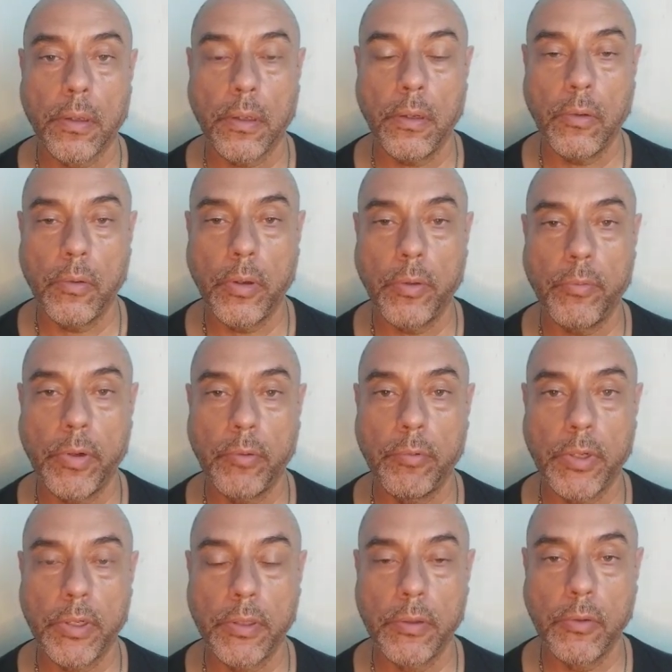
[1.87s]
Hello
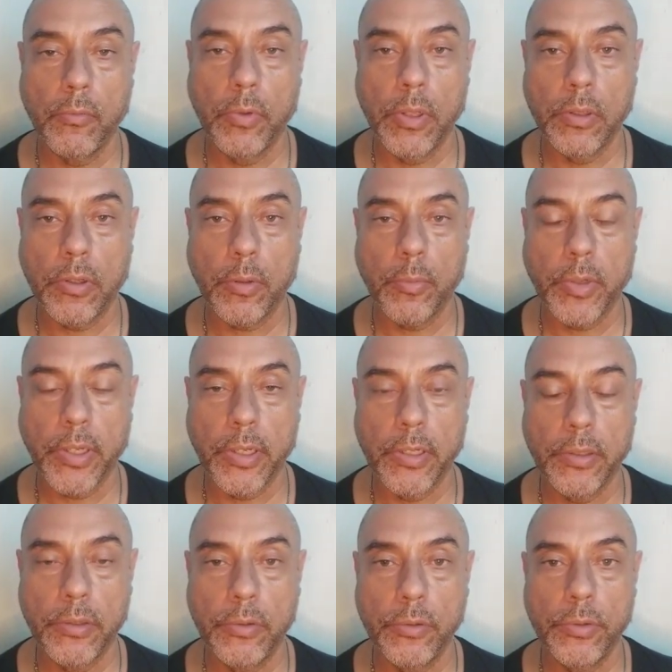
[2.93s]
everyone, welcome
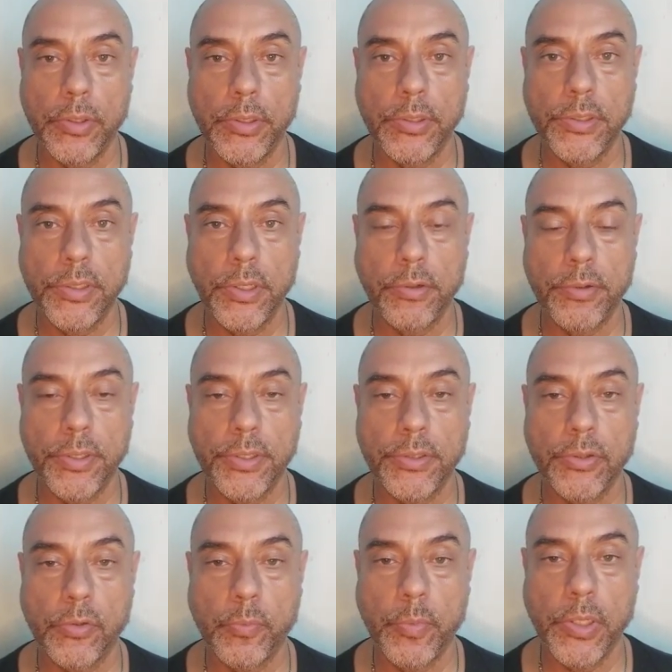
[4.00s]
again to this
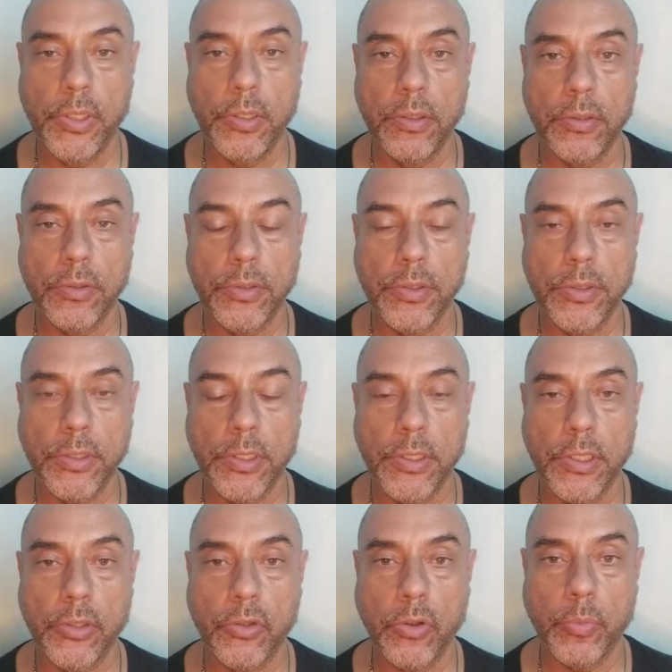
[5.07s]
series of videos
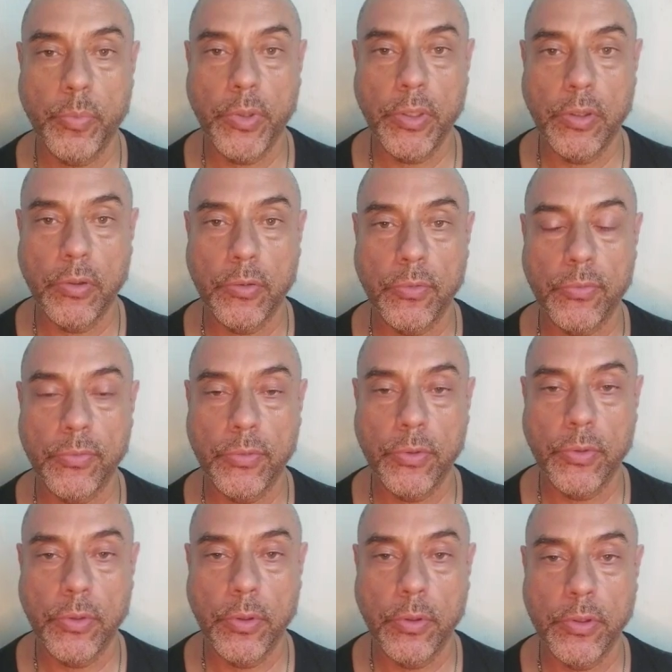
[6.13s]
in the topic of
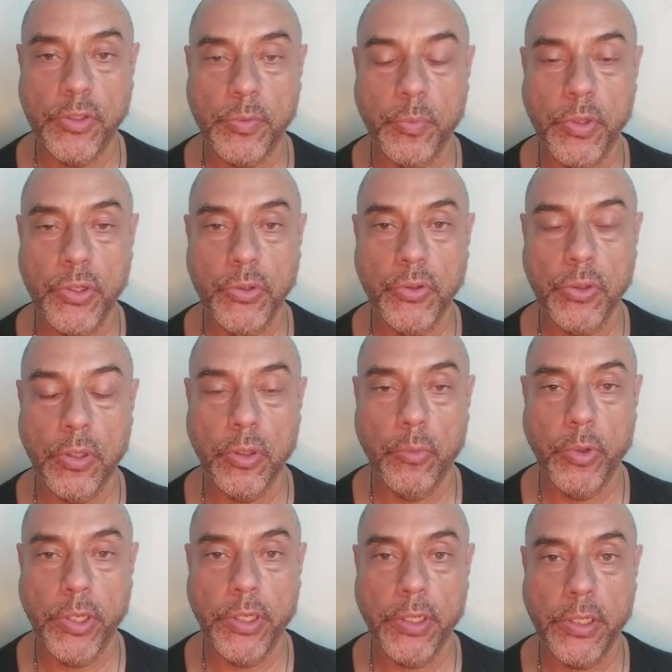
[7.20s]
spiritual
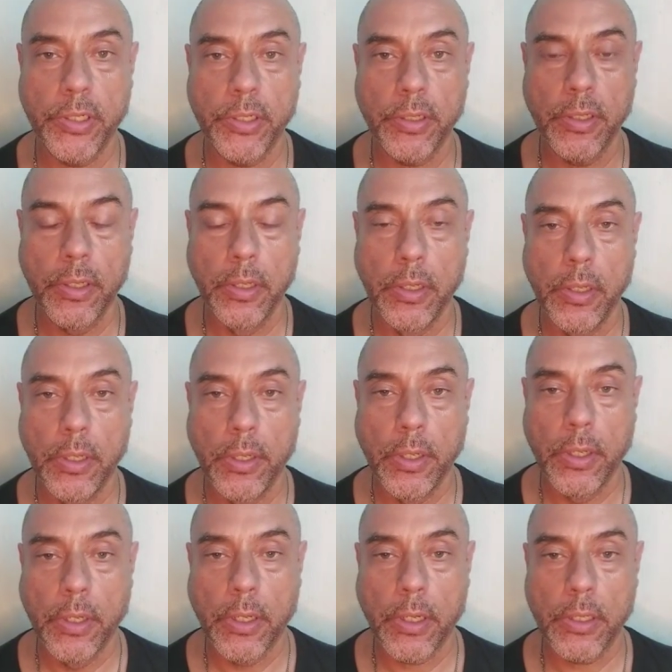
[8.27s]
awakening.
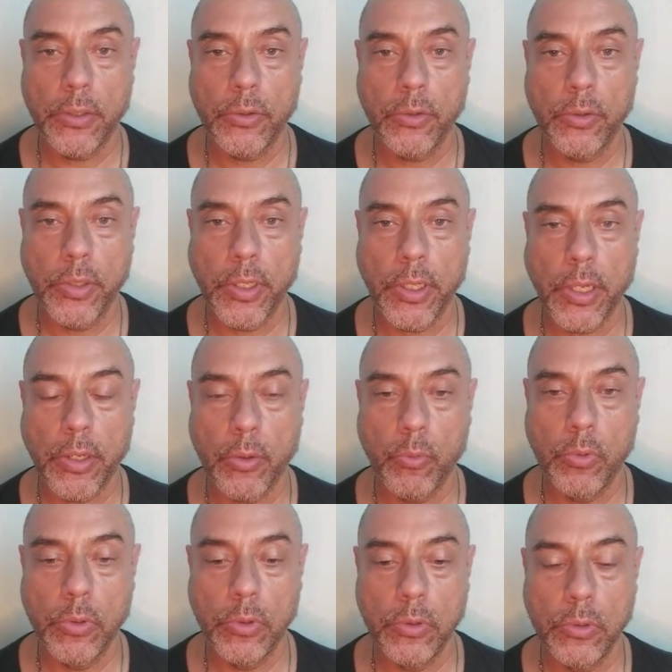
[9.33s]
And today I
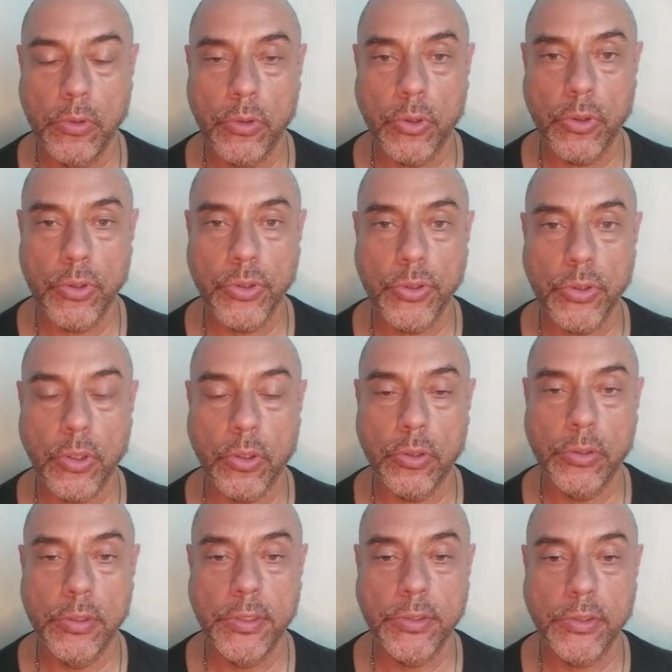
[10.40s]
will touch
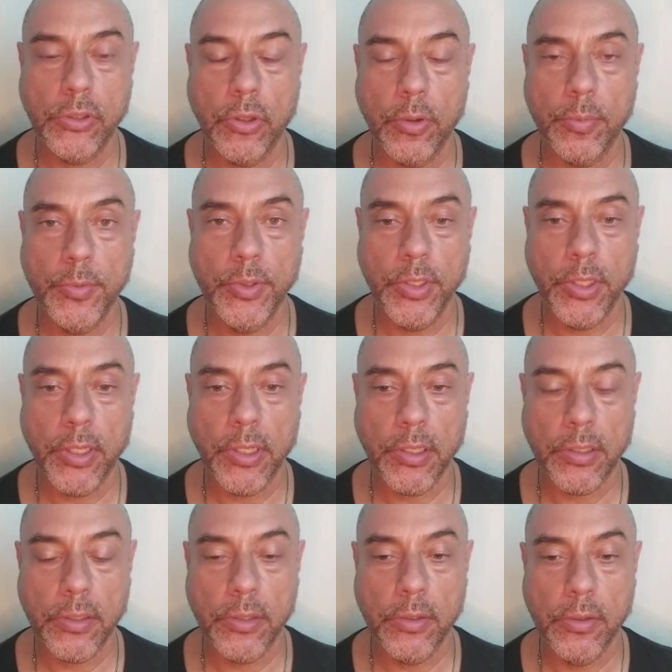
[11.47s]
on the
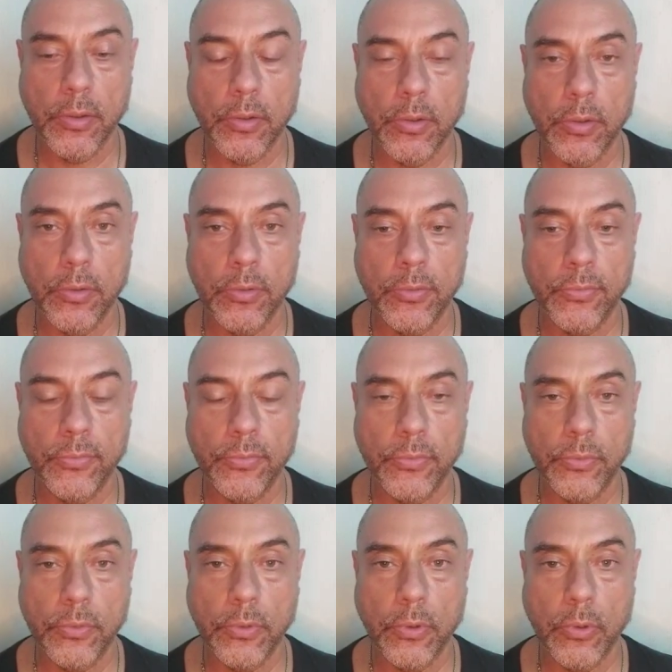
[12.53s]
subject of
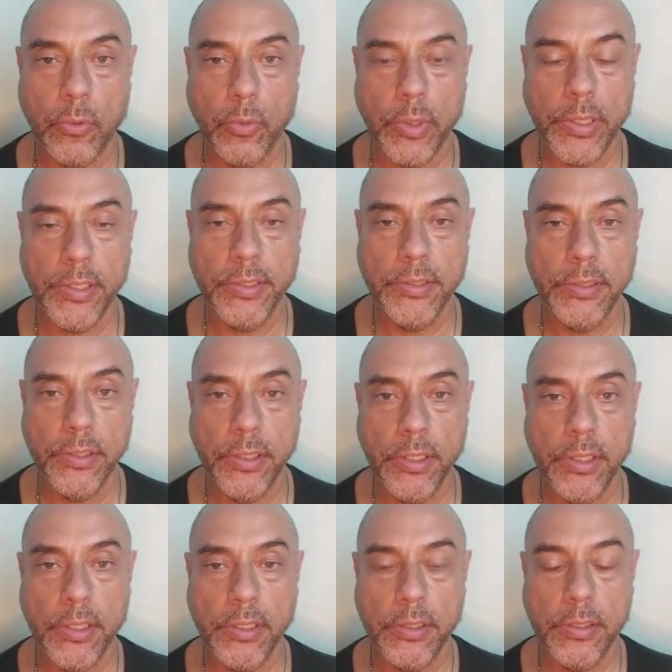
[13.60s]
what is
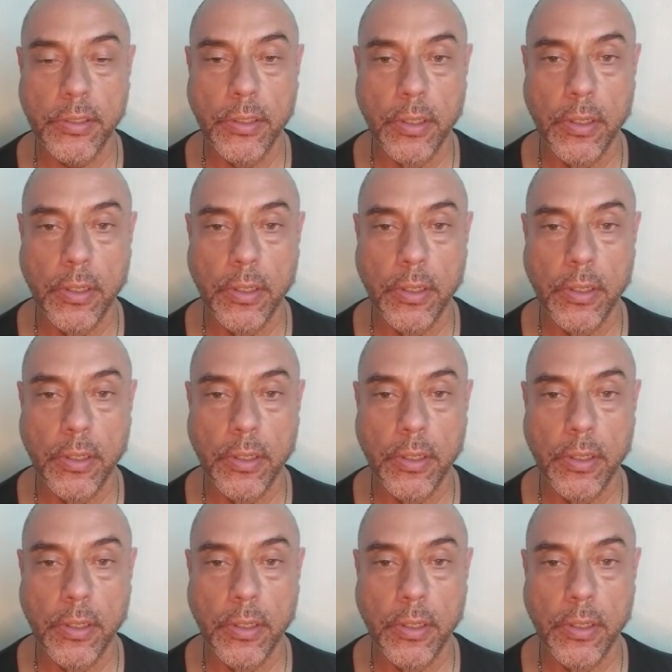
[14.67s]
needed